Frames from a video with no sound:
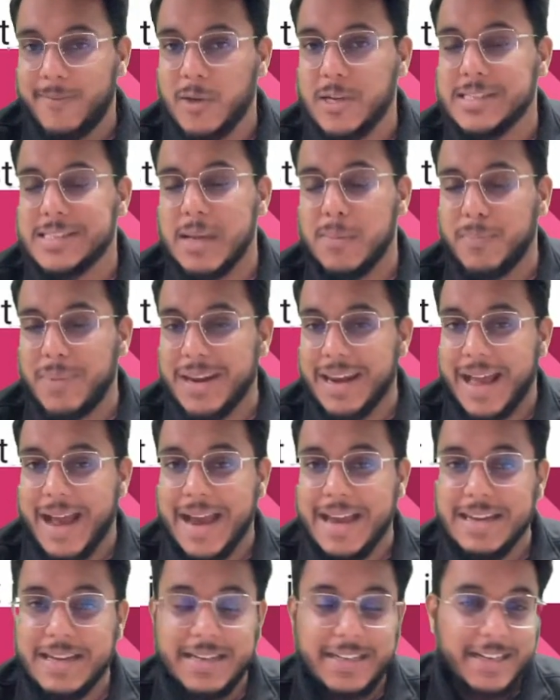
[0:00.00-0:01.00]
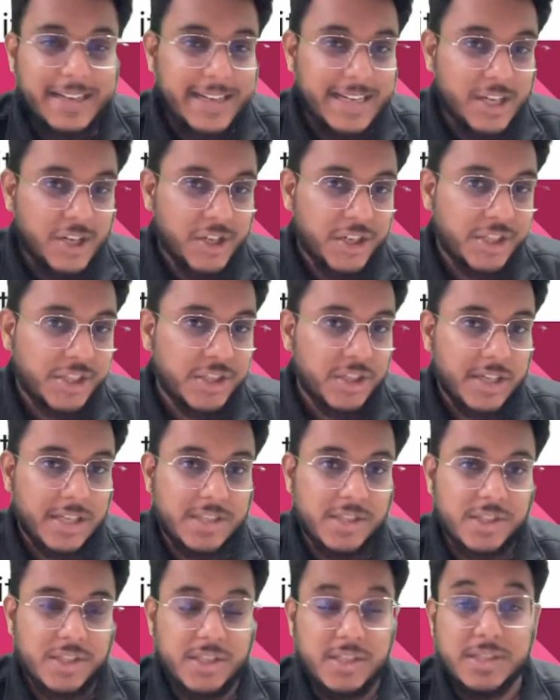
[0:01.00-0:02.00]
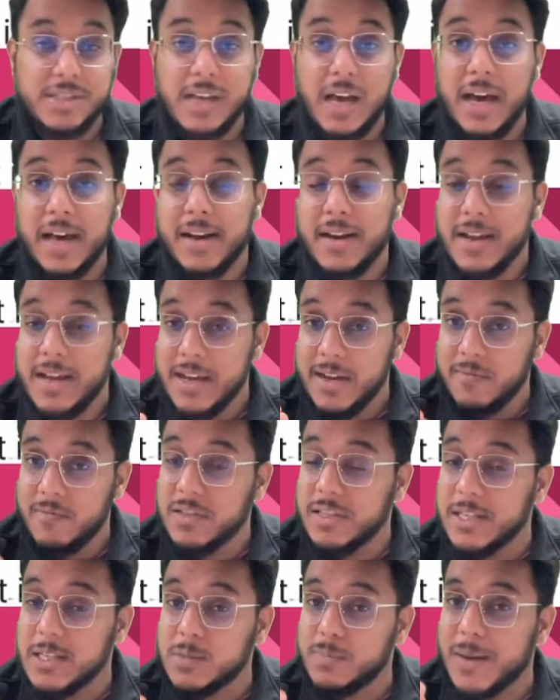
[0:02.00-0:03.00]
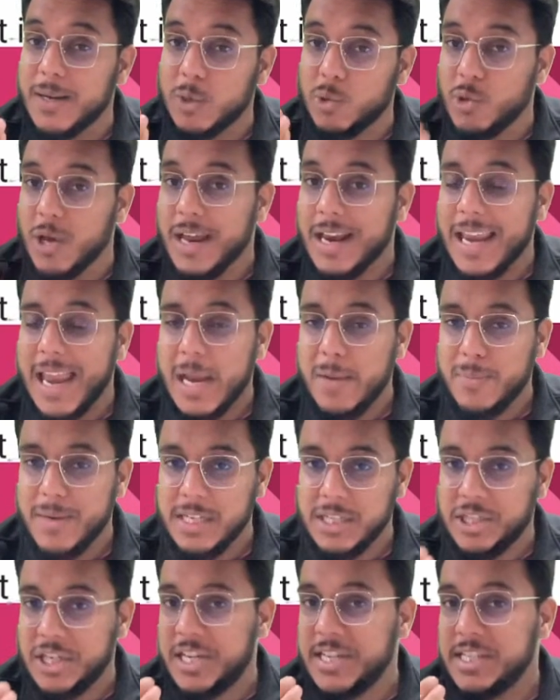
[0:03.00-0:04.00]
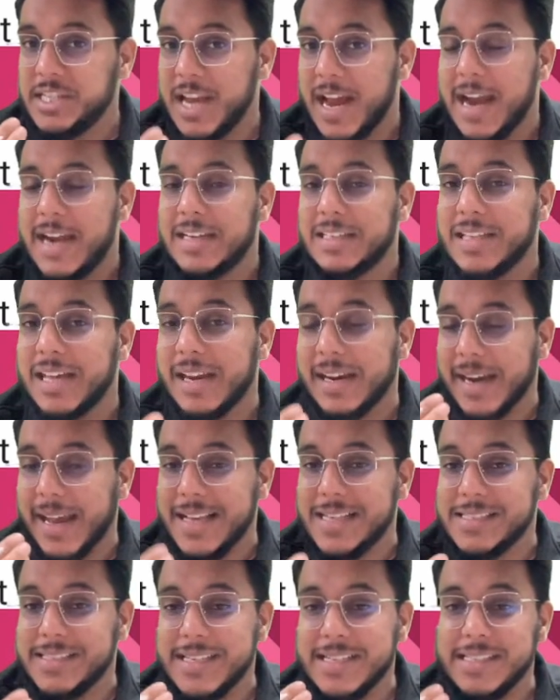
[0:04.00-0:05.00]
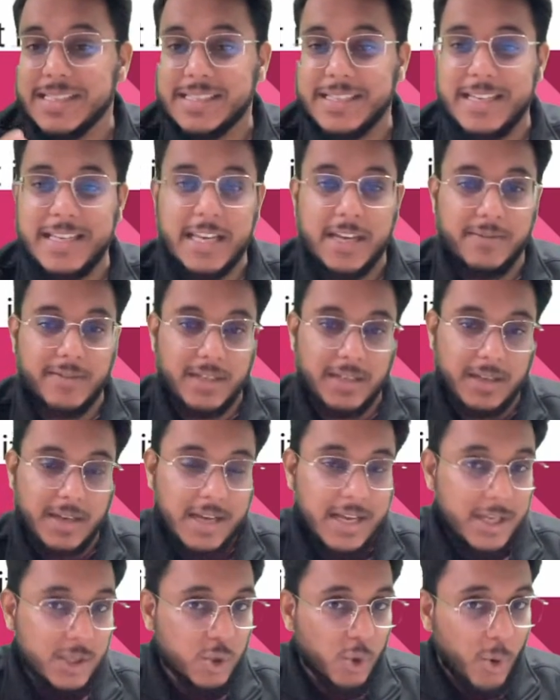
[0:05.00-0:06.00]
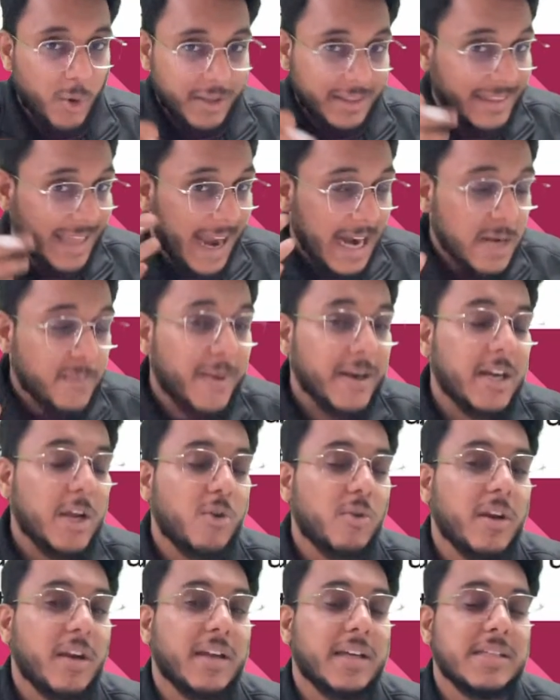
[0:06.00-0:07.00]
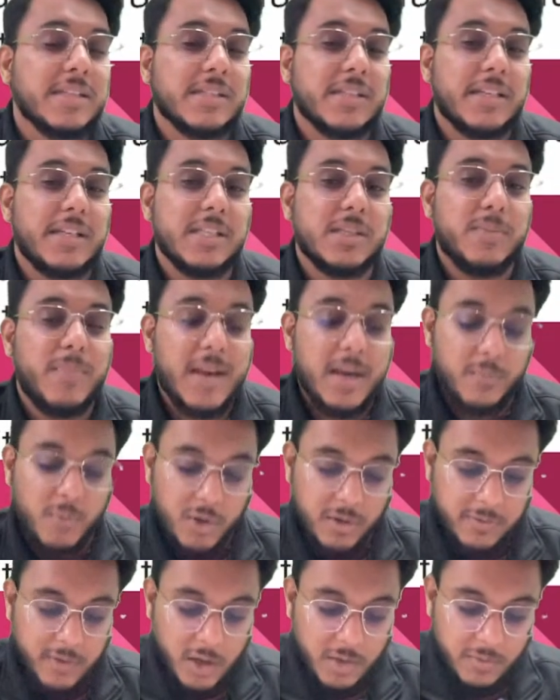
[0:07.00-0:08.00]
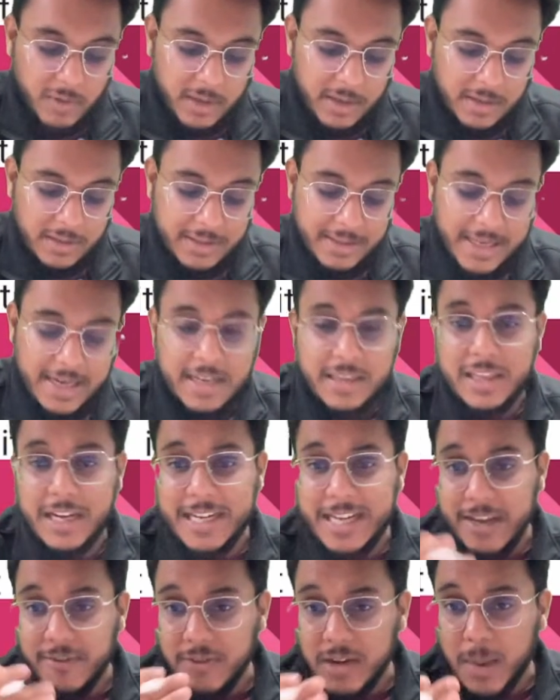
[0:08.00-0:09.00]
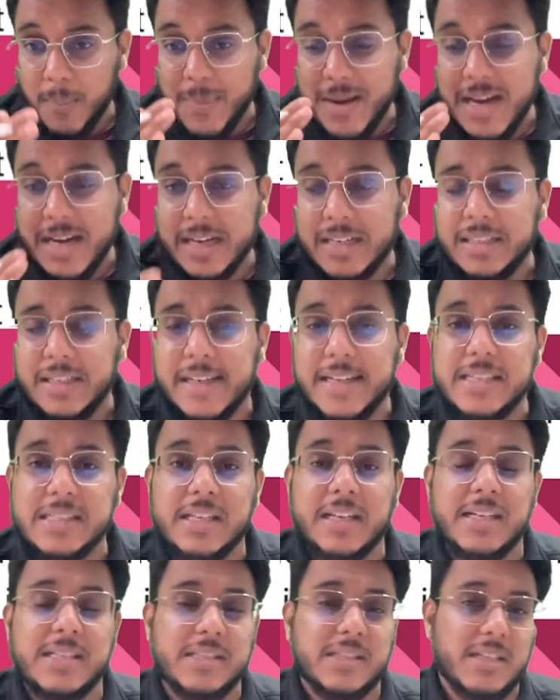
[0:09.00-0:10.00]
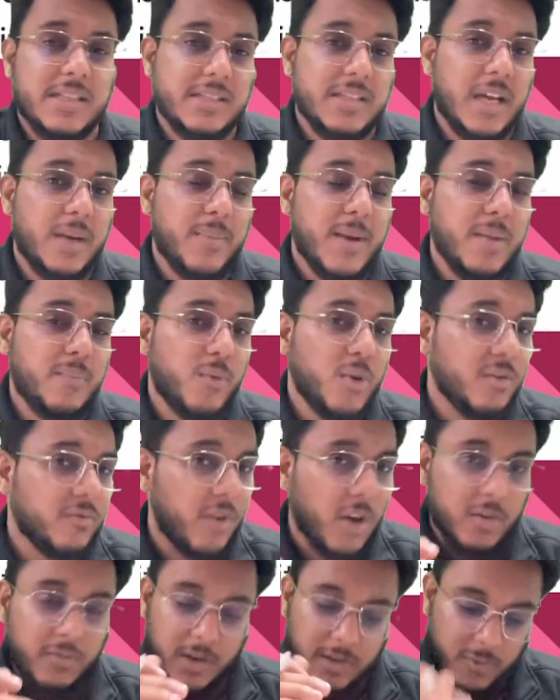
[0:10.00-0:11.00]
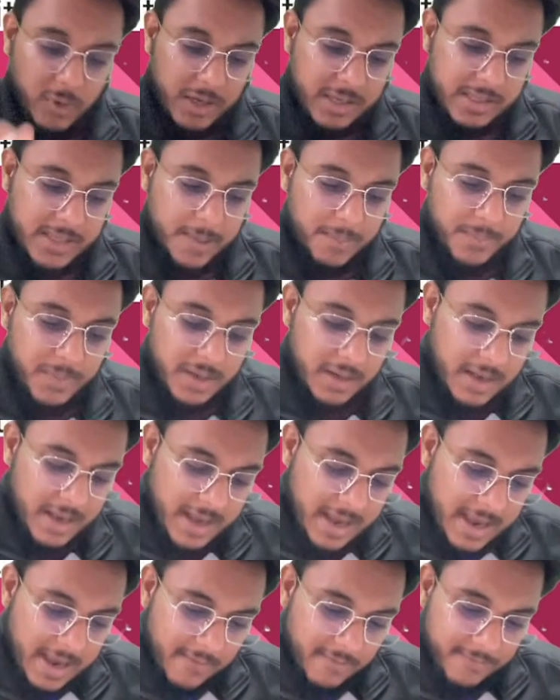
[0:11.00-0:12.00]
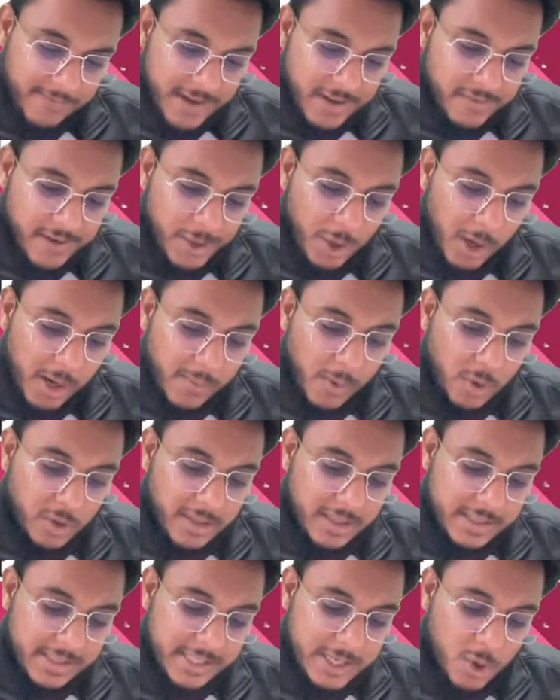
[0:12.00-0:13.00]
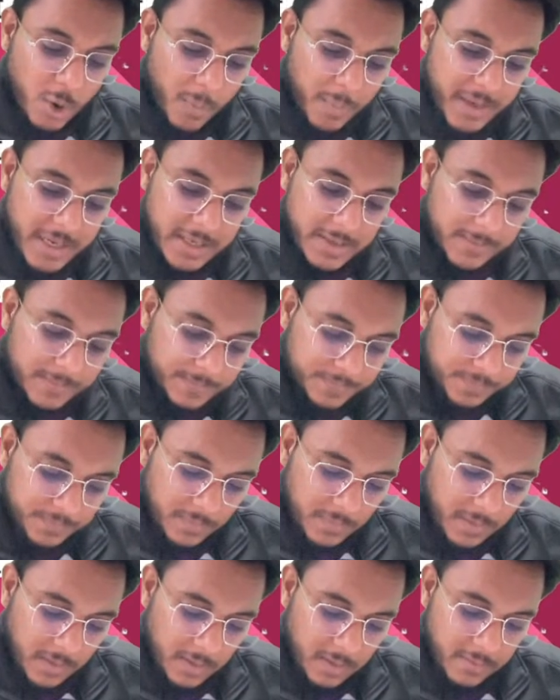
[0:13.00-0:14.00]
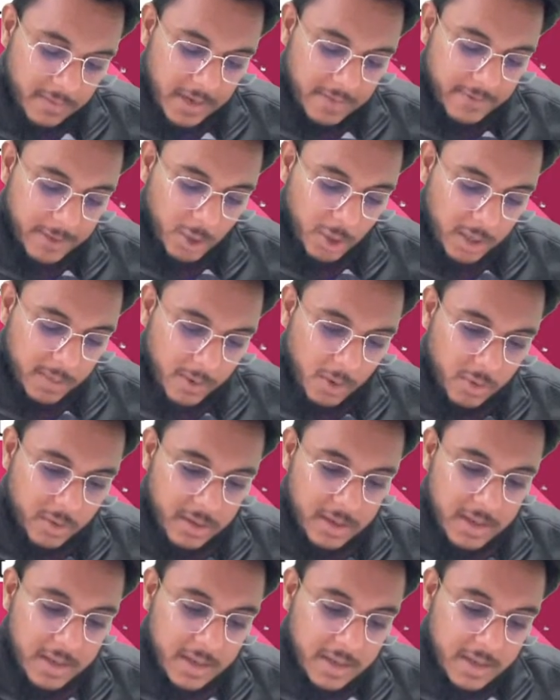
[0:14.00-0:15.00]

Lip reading: For example, island nations concerns are with respect to the climate change and the rising sea level. So that particular concern is being put forward. Then the developing countries concerns are being put forward. For example, when we talk about the COP, when we talk about